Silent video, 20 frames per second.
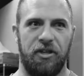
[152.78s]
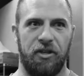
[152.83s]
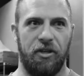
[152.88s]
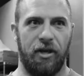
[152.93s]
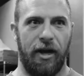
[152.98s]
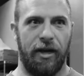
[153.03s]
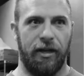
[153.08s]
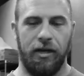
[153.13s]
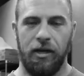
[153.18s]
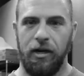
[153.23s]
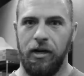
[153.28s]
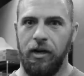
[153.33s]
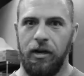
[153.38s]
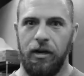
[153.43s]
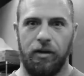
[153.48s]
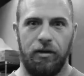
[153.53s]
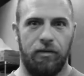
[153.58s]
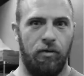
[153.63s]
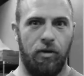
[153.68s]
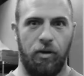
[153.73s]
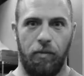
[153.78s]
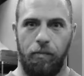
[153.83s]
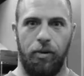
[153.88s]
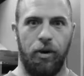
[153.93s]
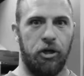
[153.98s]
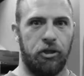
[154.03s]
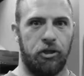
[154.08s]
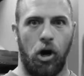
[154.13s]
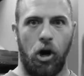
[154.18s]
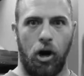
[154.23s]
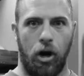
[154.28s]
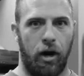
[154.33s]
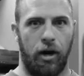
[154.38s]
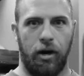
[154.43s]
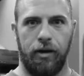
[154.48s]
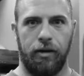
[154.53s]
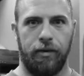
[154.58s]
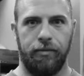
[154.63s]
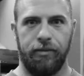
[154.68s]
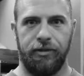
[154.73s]
that like, we'll push
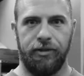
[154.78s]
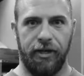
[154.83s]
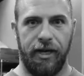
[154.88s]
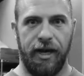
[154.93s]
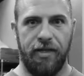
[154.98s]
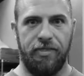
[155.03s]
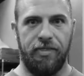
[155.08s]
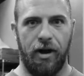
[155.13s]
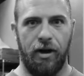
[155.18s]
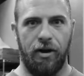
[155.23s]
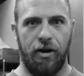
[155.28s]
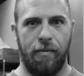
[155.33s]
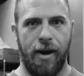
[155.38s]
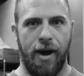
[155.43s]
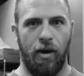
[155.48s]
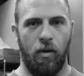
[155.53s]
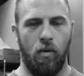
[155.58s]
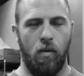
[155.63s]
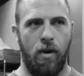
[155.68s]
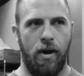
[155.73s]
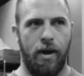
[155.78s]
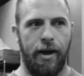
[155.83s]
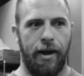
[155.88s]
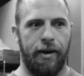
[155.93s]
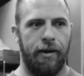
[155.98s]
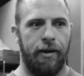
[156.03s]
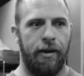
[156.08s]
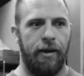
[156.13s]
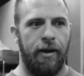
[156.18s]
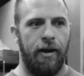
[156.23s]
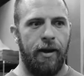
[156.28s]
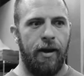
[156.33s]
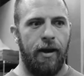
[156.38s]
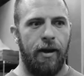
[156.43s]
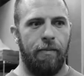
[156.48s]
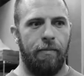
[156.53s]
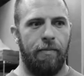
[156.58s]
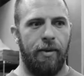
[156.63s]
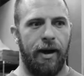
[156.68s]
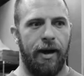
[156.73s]
harder to get there no matter what,
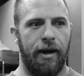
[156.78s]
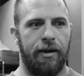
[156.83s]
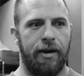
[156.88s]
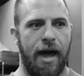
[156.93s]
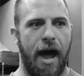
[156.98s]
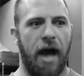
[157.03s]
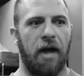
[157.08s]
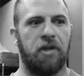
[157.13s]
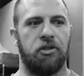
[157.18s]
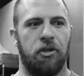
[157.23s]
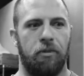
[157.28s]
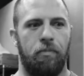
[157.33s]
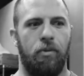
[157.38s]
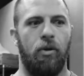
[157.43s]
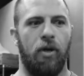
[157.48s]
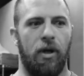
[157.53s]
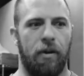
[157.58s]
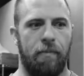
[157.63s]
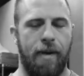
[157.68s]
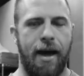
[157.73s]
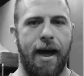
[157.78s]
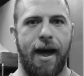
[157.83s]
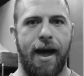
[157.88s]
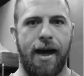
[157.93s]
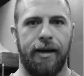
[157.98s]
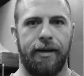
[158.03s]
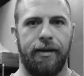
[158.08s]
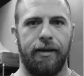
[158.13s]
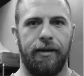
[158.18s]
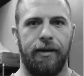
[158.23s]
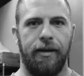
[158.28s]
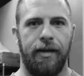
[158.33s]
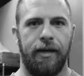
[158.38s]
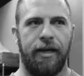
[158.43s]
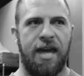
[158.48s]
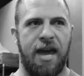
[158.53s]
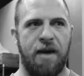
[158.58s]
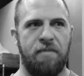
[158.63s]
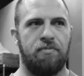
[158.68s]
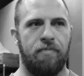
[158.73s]
but actually pulling back
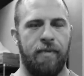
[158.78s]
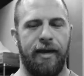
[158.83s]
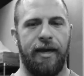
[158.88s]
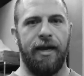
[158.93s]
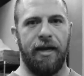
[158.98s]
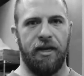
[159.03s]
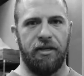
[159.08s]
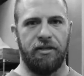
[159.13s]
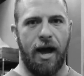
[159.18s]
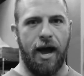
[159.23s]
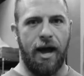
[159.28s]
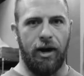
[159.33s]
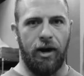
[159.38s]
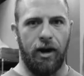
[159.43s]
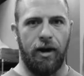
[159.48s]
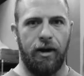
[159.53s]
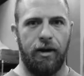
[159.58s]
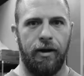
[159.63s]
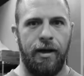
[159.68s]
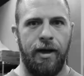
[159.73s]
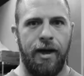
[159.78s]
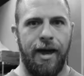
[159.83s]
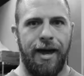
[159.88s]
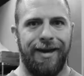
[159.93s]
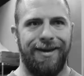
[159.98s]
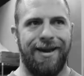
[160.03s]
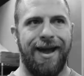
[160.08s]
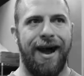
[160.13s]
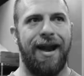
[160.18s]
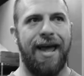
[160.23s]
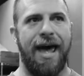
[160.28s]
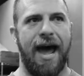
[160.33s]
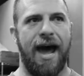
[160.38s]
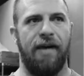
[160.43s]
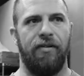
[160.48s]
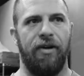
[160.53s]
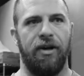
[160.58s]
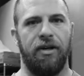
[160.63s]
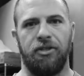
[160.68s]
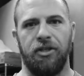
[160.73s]
keeps me getting tighter and not
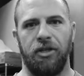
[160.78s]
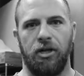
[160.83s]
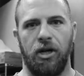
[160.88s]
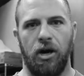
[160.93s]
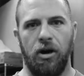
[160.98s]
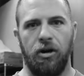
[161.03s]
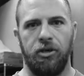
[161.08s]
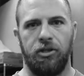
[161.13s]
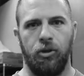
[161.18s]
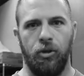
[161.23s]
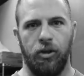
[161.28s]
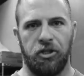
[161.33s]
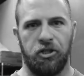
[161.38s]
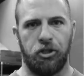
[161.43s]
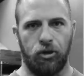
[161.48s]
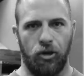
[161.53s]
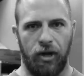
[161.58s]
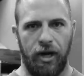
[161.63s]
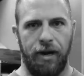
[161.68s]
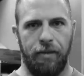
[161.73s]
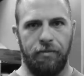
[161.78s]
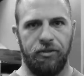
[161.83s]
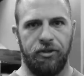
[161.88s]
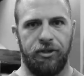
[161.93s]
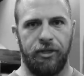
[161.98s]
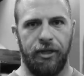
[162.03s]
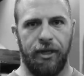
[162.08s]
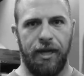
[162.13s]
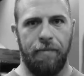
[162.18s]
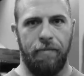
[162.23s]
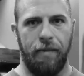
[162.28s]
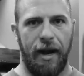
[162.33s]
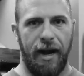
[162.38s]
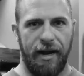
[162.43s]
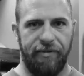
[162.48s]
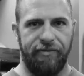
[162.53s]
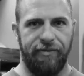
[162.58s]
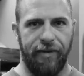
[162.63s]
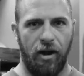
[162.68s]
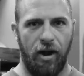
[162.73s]
having to go to extremes to get
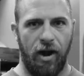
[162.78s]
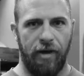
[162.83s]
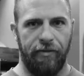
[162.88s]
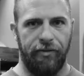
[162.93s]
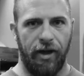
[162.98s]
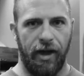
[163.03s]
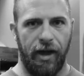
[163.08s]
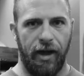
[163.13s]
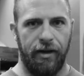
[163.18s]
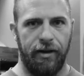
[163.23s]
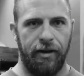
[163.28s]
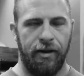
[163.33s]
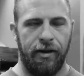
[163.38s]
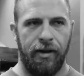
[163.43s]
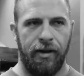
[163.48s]
body fat off yet.